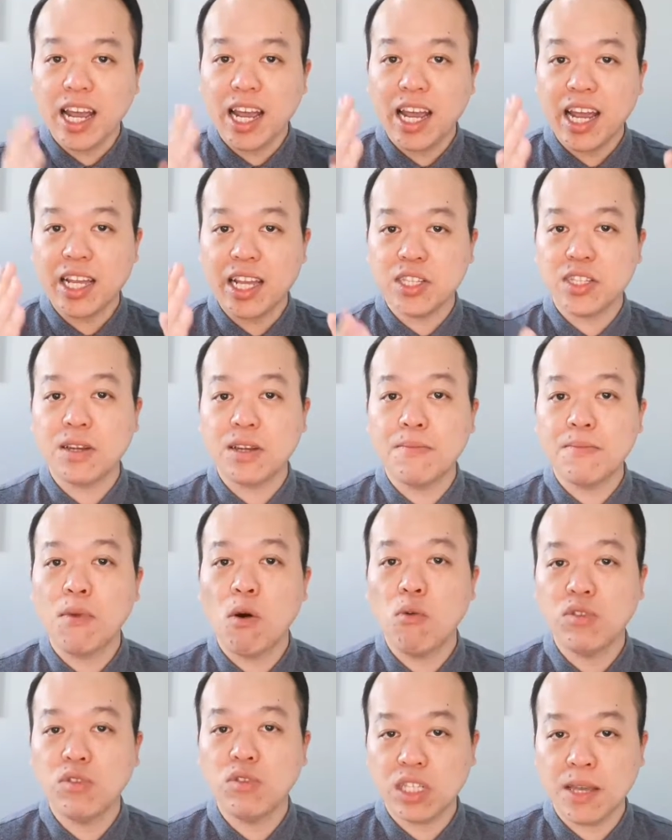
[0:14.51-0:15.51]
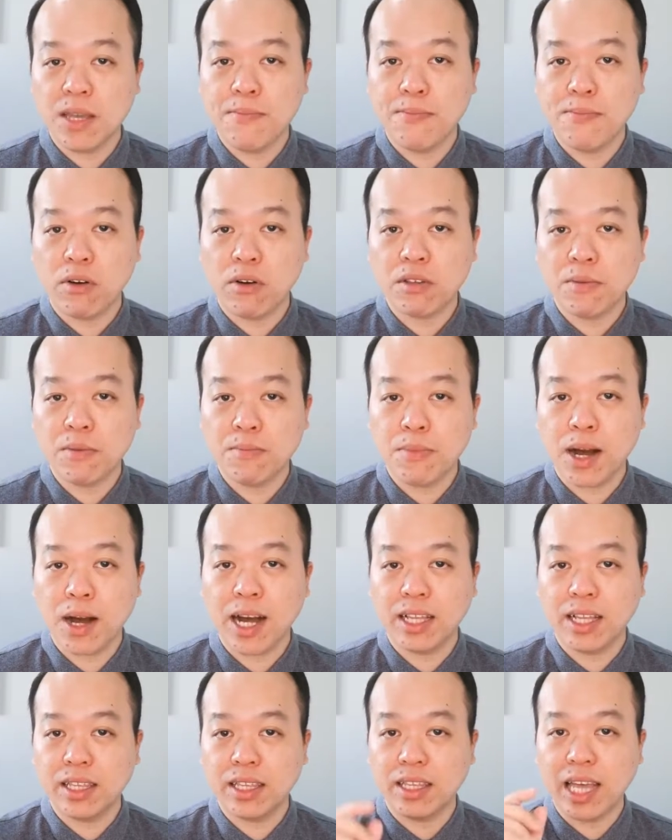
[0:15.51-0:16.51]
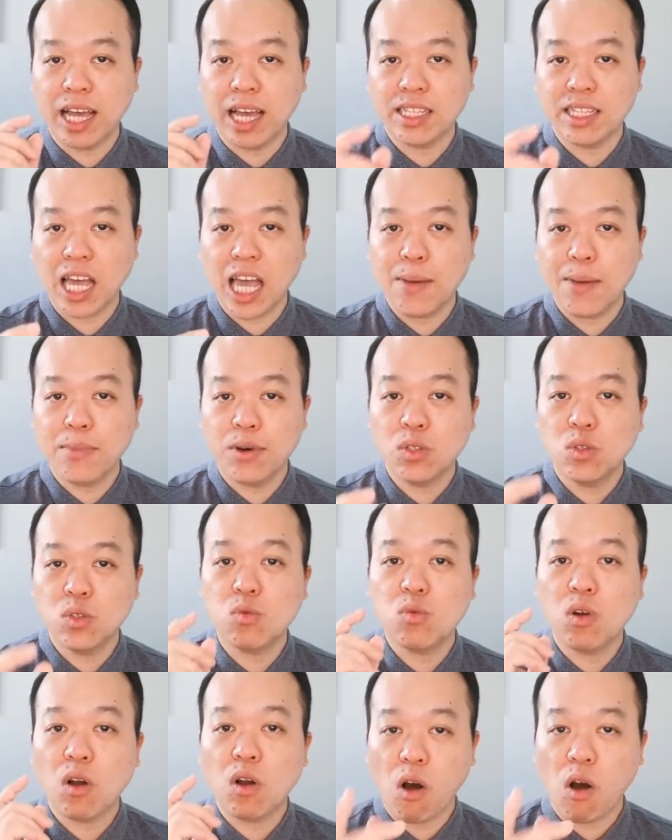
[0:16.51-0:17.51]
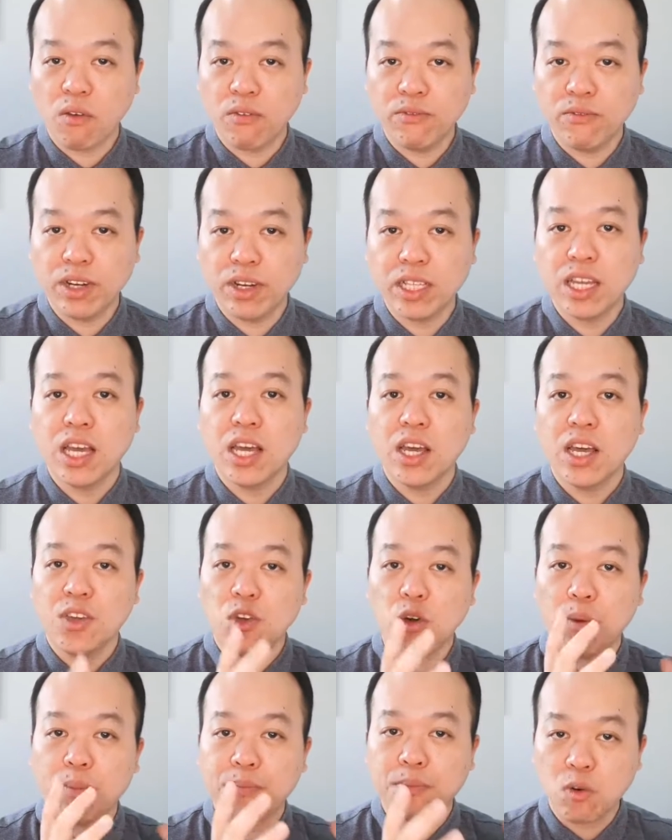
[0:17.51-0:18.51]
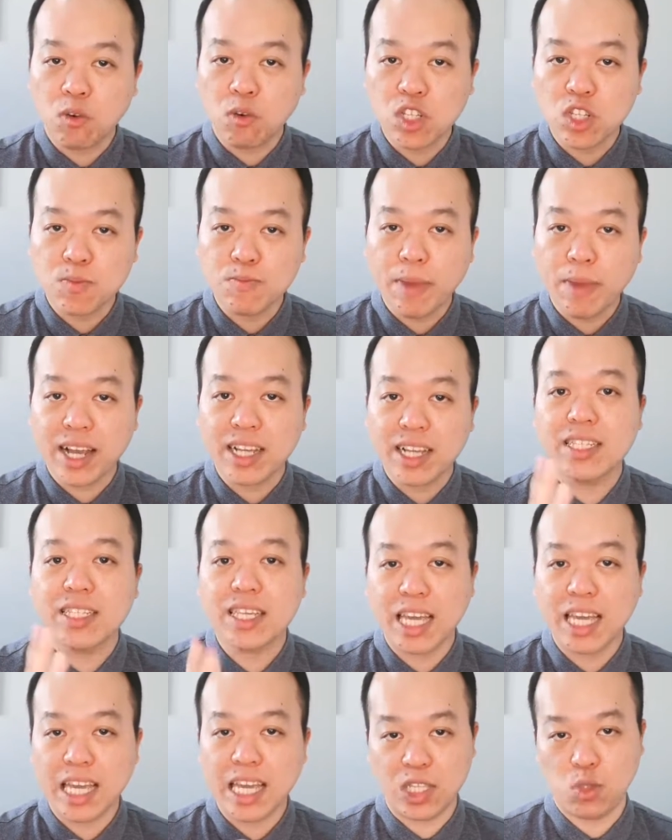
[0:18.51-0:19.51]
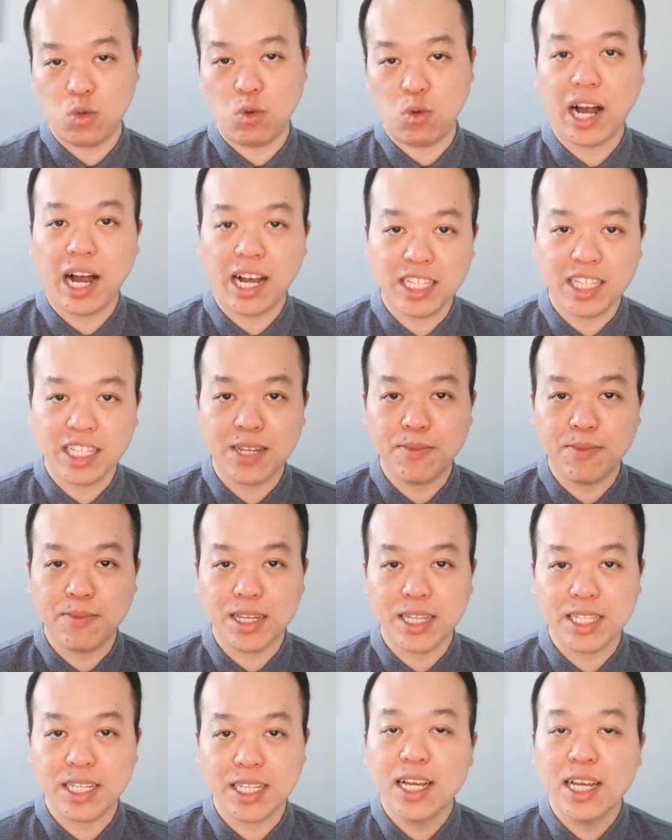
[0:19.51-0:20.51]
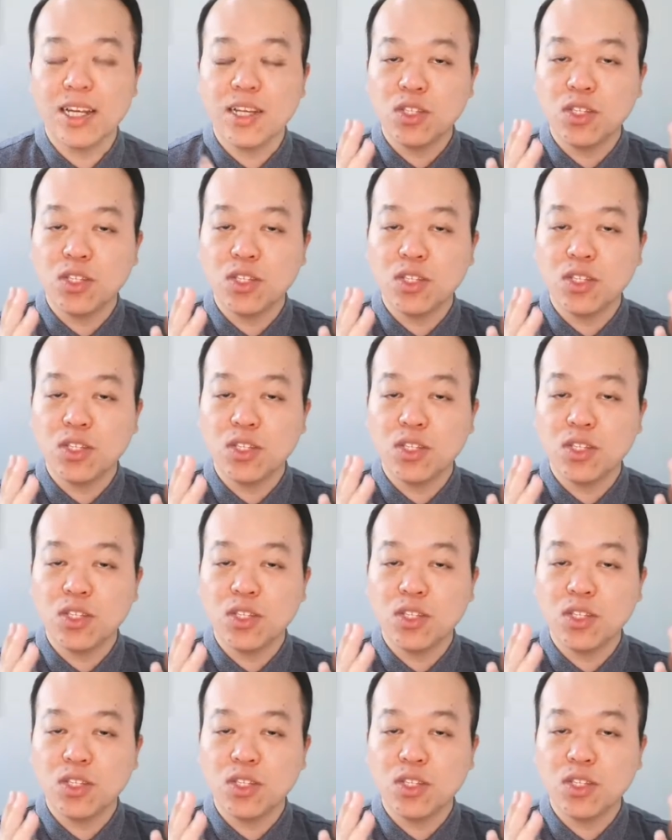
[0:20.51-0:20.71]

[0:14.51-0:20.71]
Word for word: It is the most important part that's able to convert your prospects into customers.